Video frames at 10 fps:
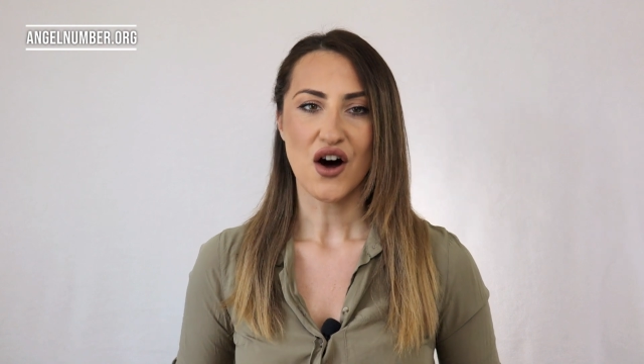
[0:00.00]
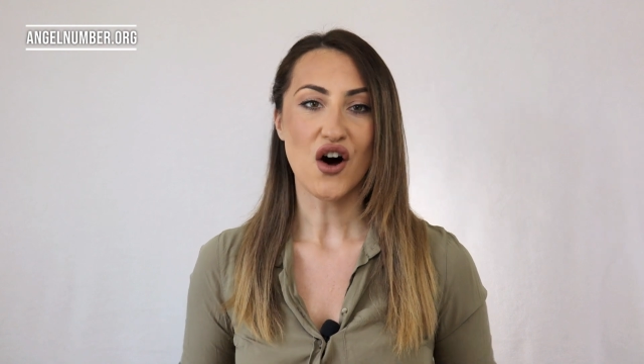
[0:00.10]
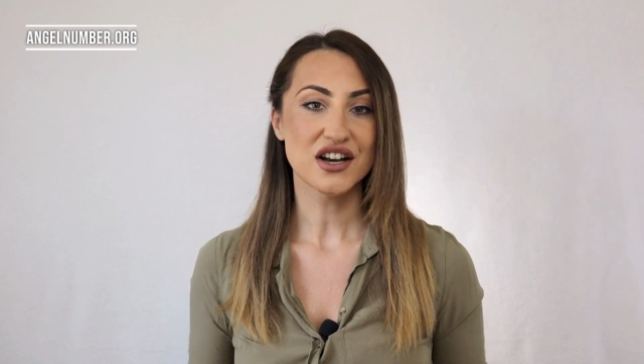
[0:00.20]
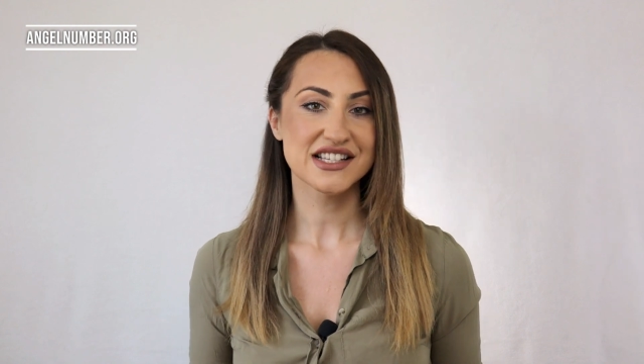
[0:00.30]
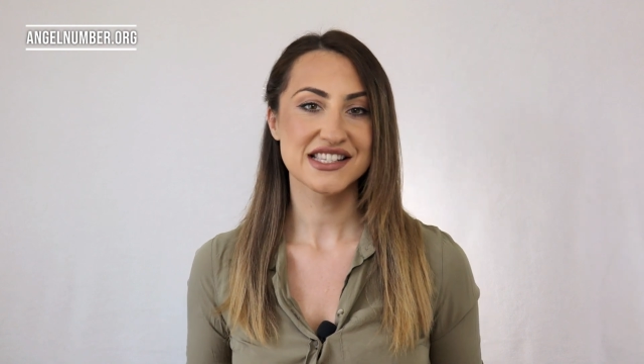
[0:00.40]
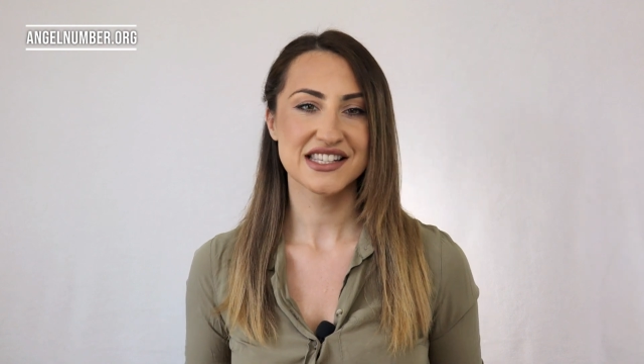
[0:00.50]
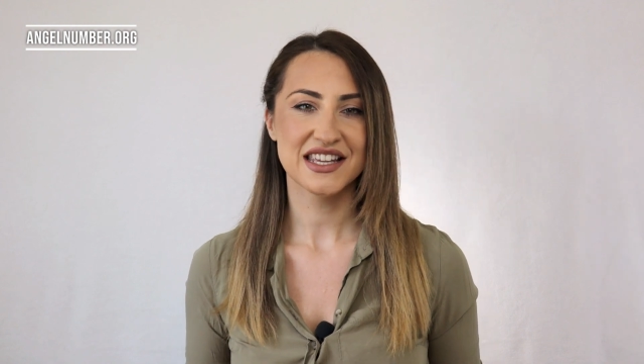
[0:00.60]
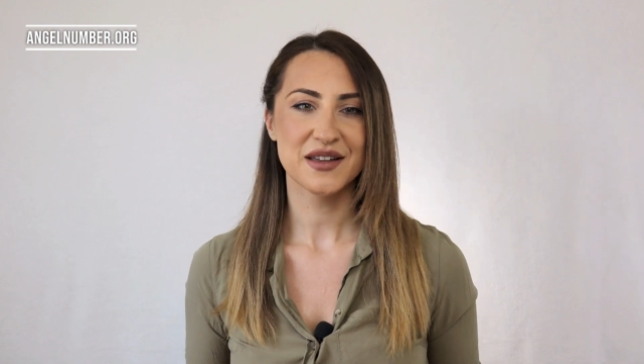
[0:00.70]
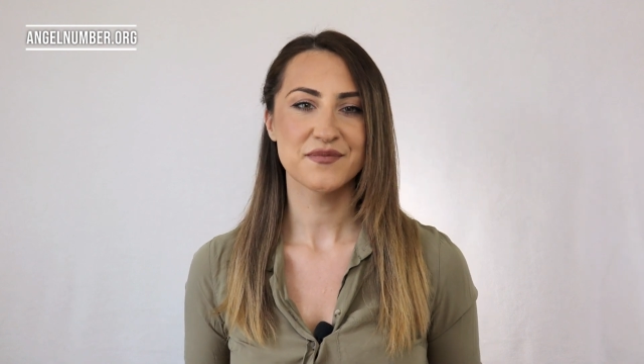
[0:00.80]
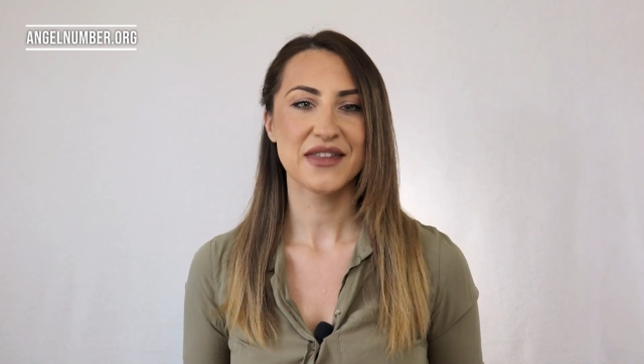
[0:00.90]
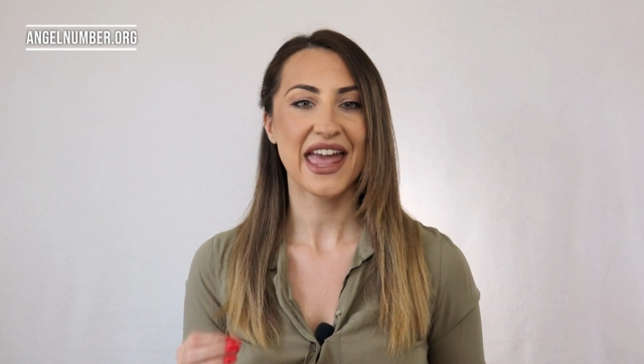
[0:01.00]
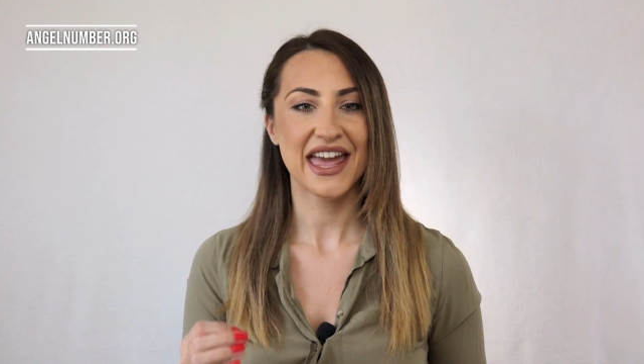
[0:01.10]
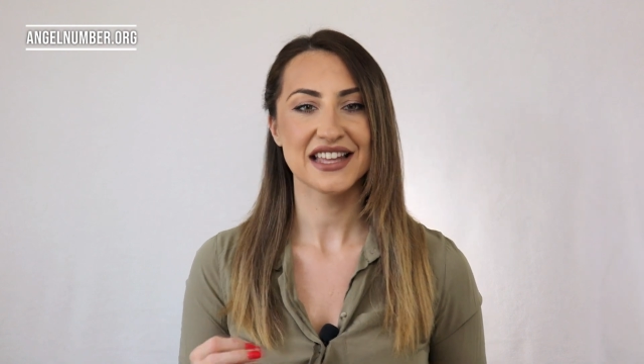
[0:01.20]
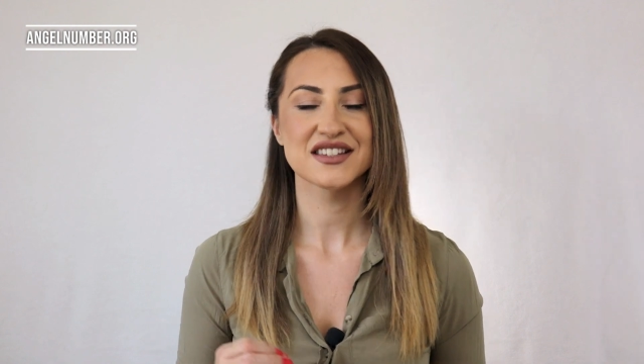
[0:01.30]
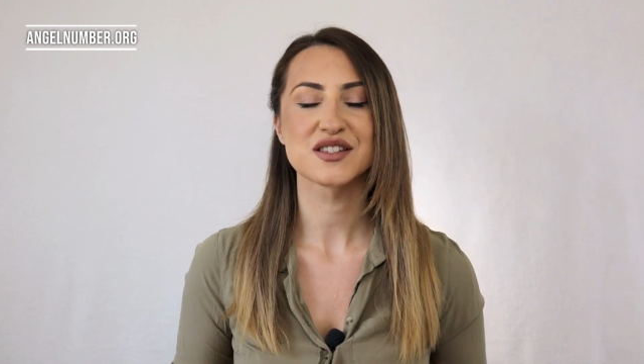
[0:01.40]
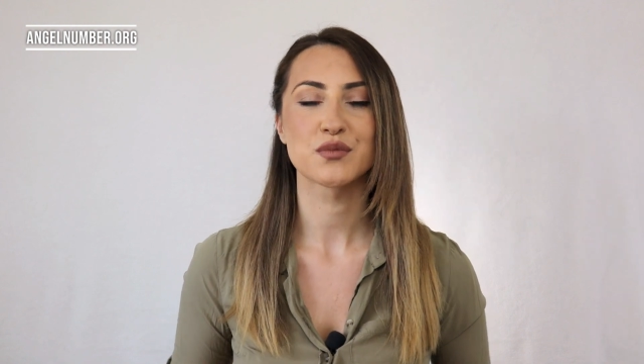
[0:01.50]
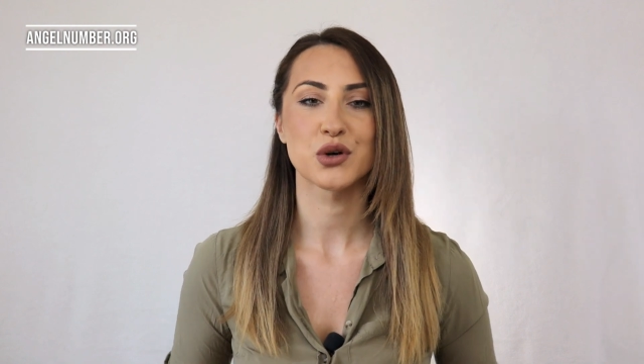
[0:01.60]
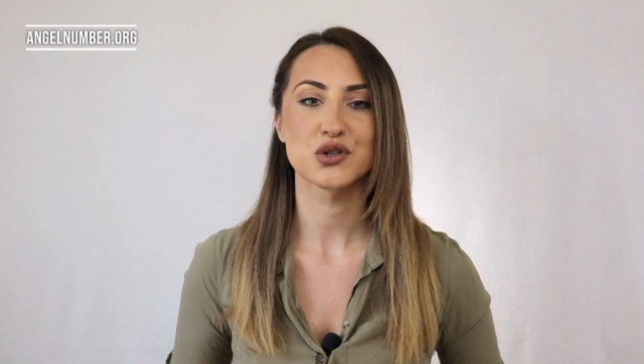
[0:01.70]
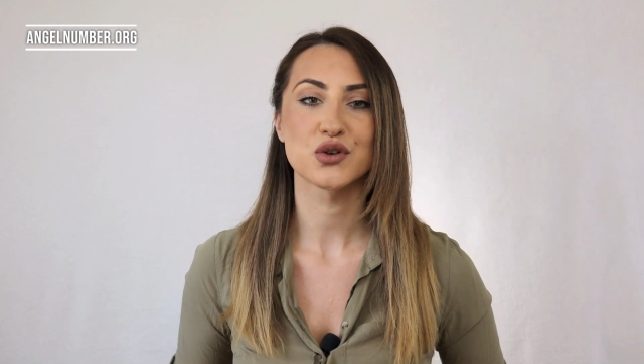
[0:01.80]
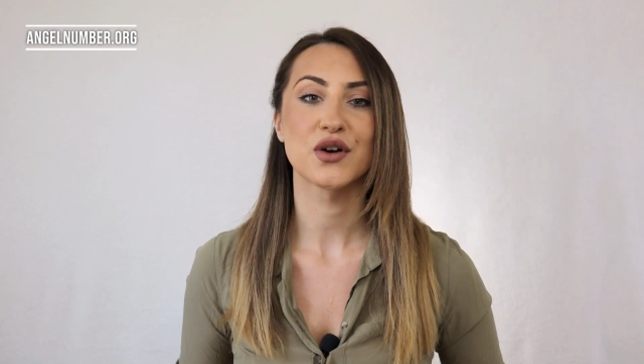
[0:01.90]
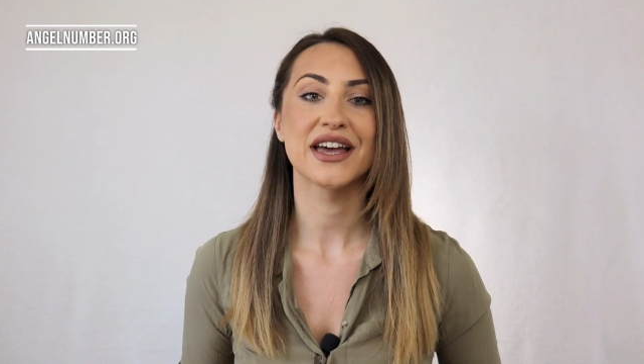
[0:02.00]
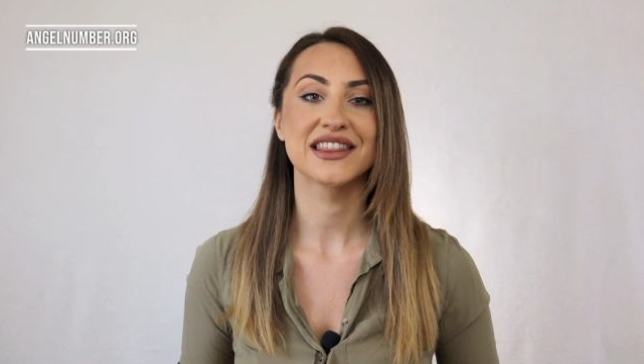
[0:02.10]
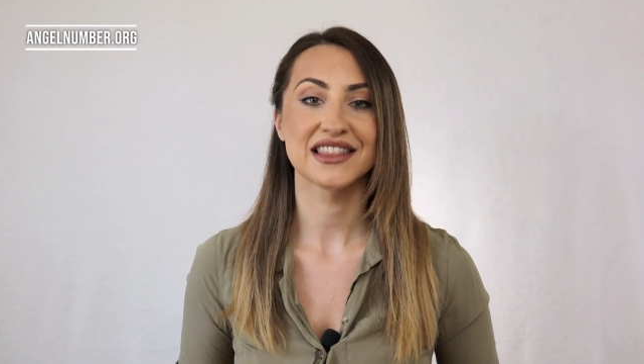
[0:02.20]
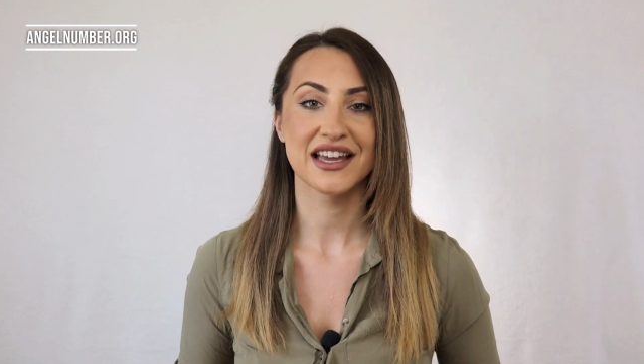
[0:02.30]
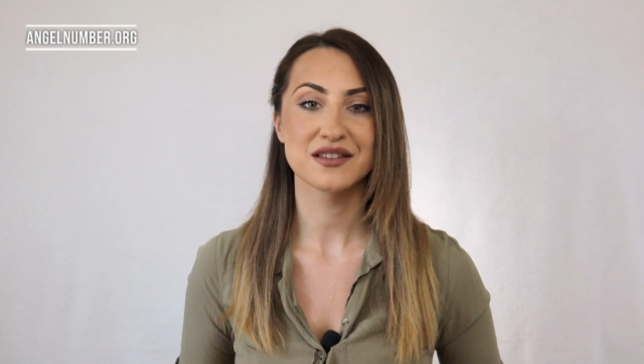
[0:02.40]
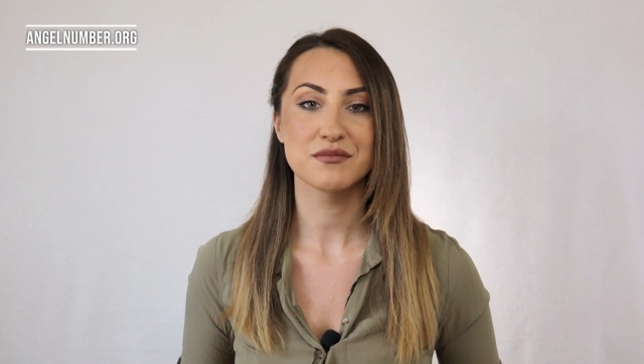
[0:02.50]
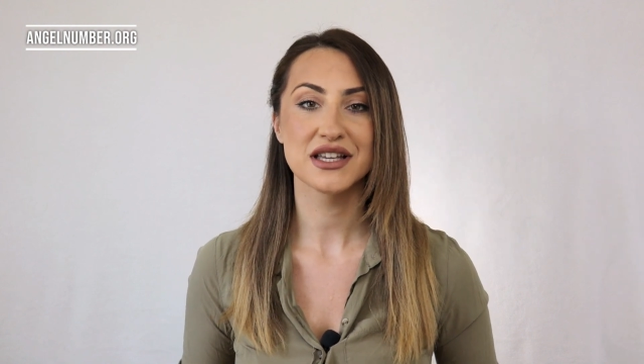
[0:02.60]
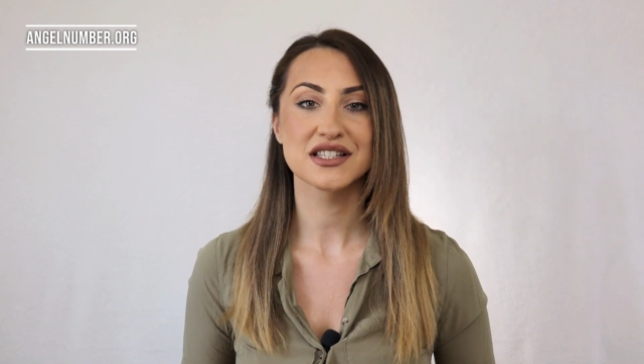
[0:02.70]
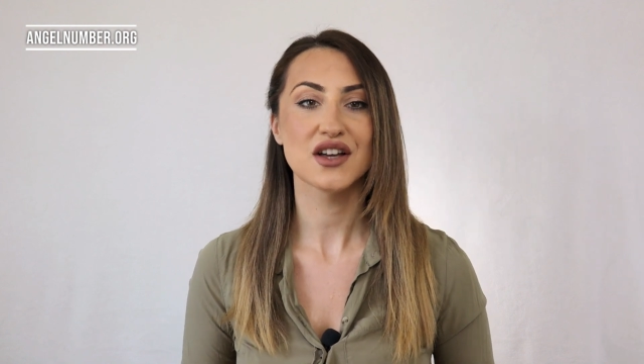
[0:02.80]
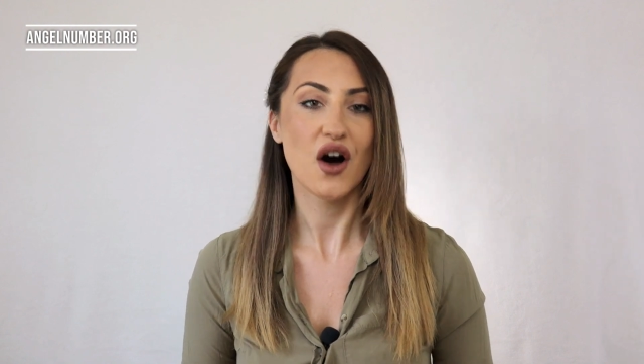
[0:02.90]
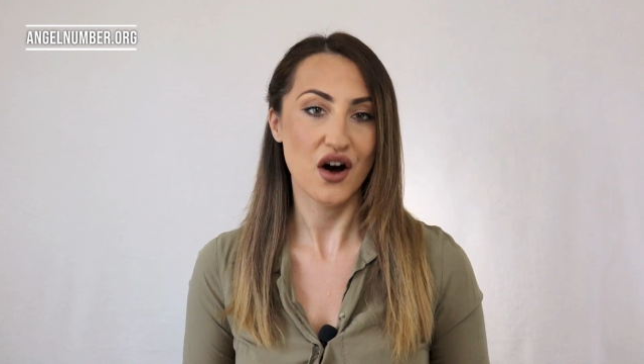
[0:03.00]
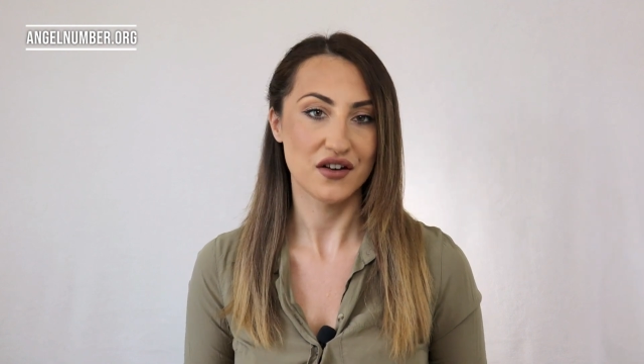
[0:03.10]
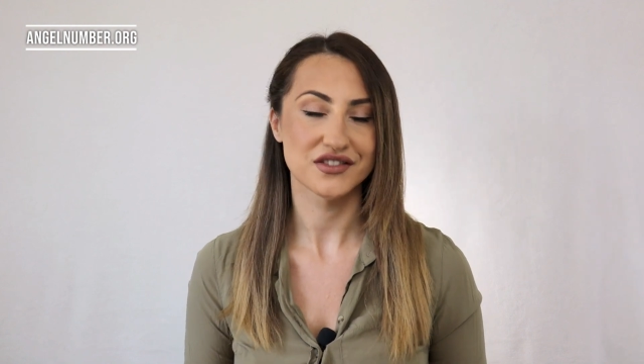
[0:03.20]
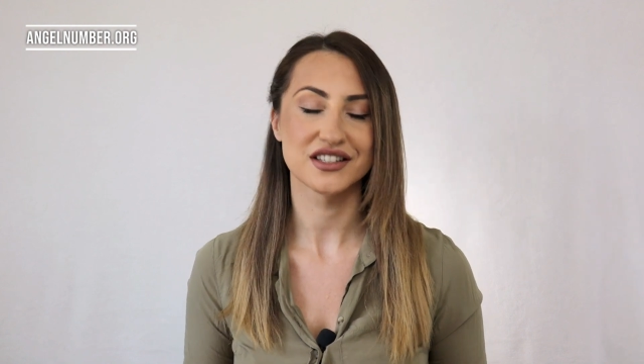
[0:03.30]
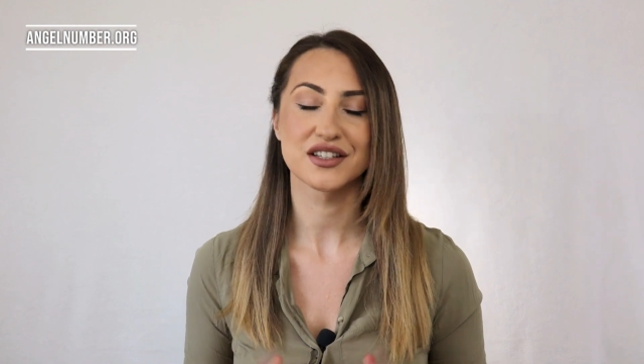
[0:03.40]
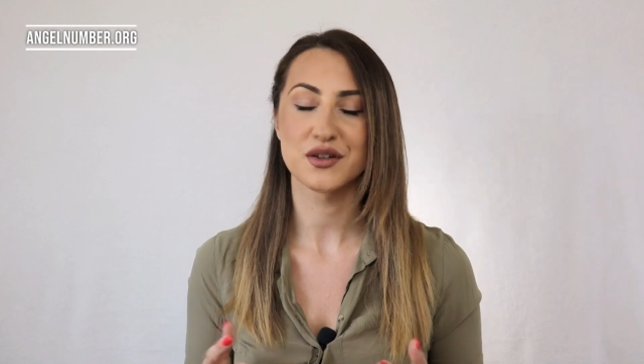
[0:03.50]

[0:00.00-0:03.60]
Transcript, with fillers: honesty, and the spiritual enlightenment of the